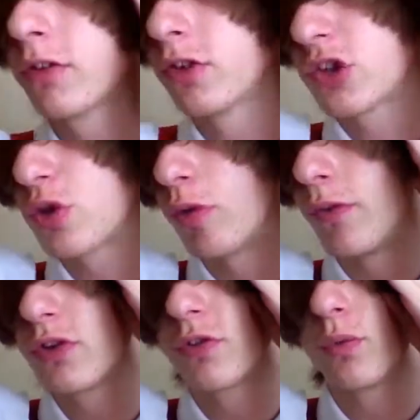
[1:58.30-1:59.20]
is just the
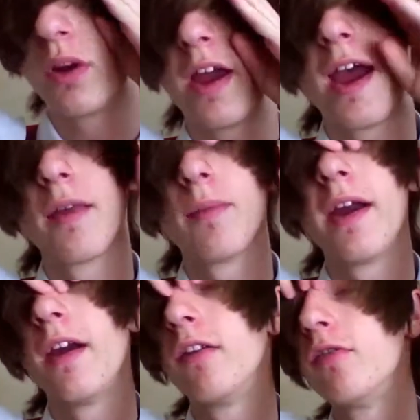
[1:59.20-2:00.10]
reverse of what I had my
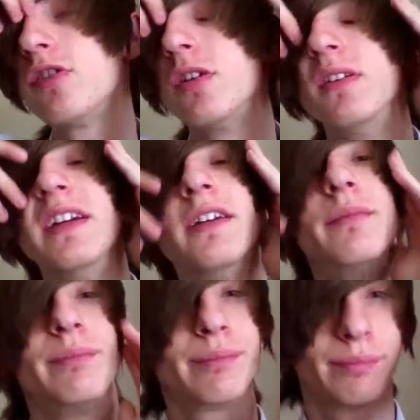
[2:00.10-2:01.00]
hair originally.
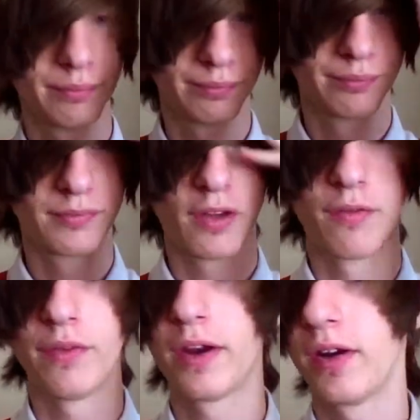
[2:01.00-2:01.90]

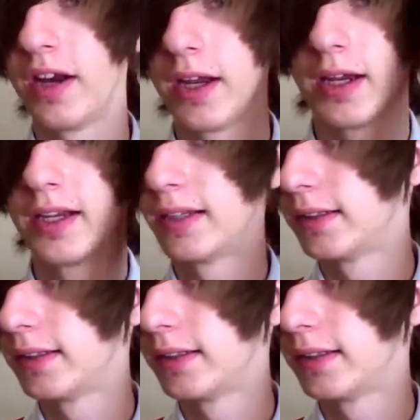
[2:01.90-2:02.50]
Very, uh,